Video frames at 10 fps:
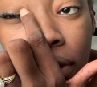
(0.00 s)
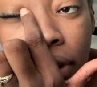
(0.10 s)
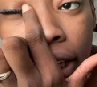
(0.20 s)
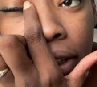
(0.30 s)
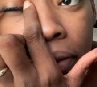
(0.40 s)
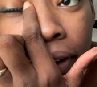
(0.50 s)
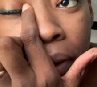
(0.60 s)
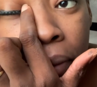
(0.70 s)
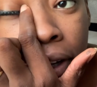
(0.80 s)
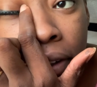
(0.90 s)
They do right
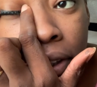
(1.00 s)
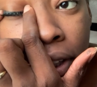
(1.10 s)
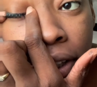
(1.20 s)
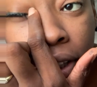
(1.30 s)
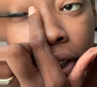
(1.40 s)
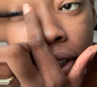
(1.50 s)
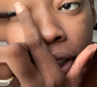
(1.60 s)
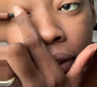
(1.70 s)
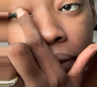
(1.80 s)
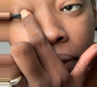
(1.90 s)
by you till you end the
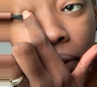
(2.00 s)
dough.